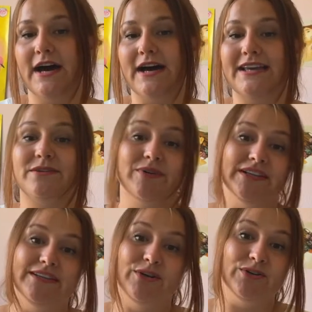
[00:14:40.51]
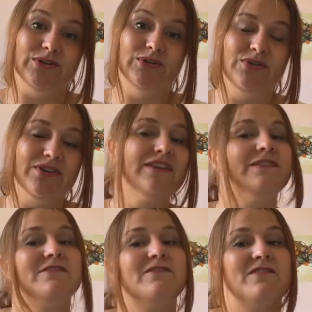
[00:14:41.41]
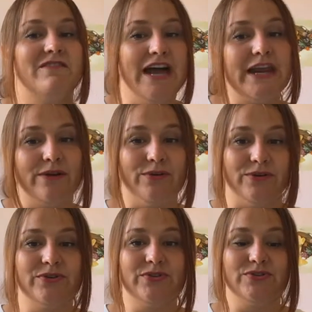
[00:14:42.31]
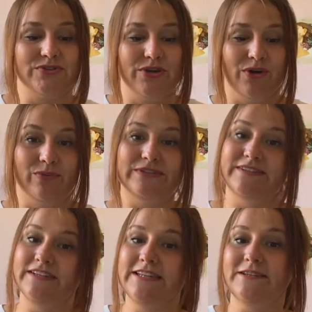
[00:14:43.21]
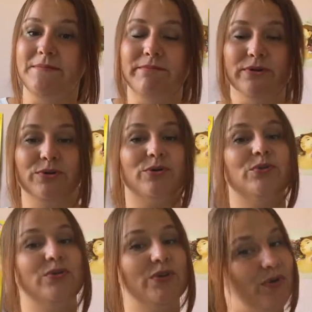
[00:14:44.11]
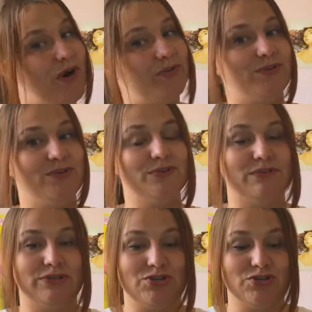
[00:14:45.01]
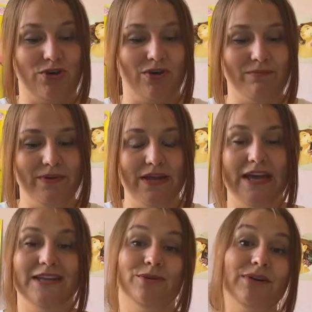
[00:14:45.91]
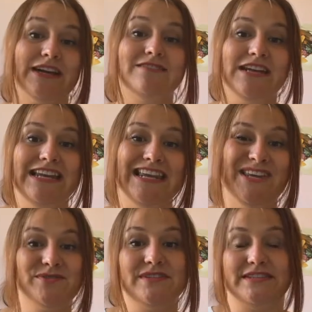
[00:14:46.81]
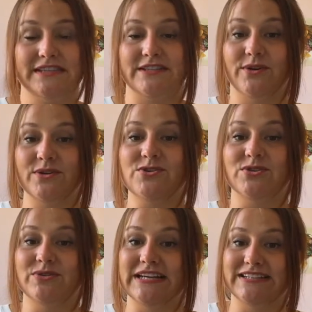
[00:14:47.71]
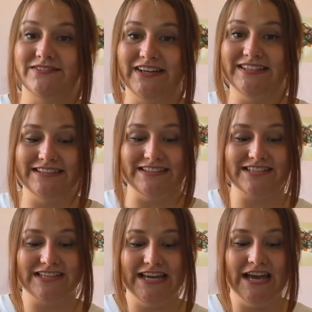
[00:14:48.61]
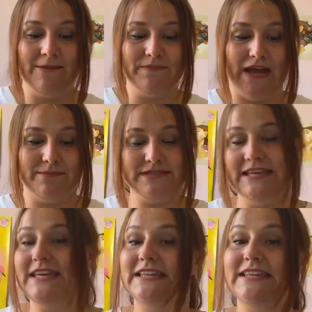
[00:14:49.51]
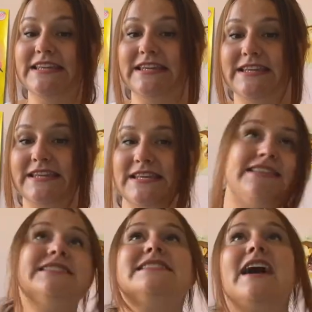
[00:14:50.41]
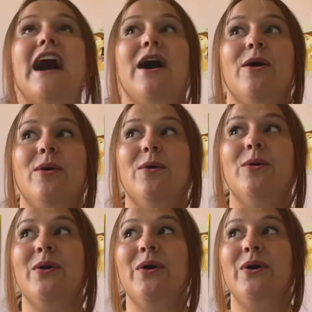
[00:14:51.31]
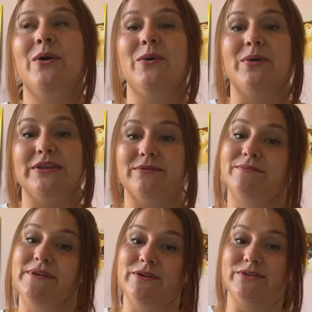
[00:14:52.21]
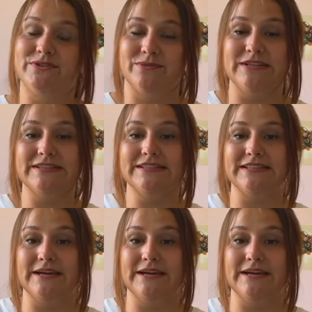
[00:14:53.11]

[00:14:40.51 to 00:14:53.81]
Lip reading: it will not look very good. So we still need people who know how to use Photoshop and who can really use this technology to their advantage. I'm thinking that's how it will be also with